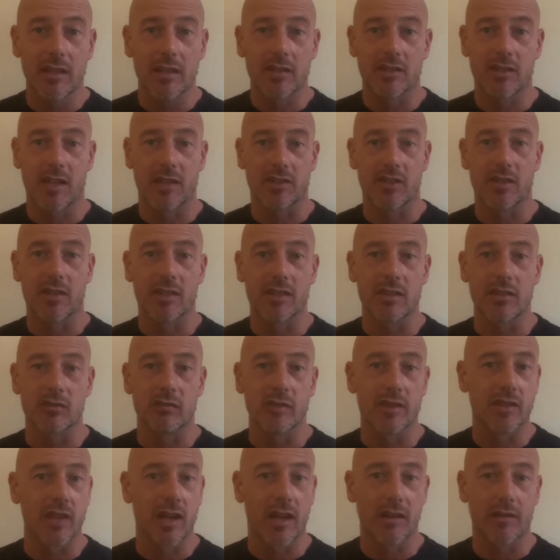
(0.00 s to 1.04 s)
such as
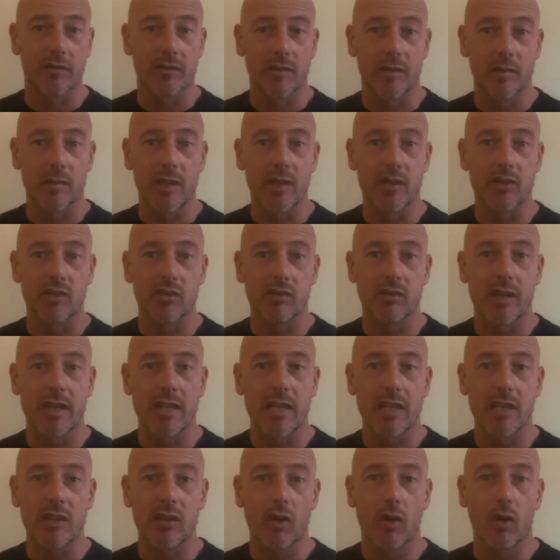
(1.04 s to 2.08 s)
return from injury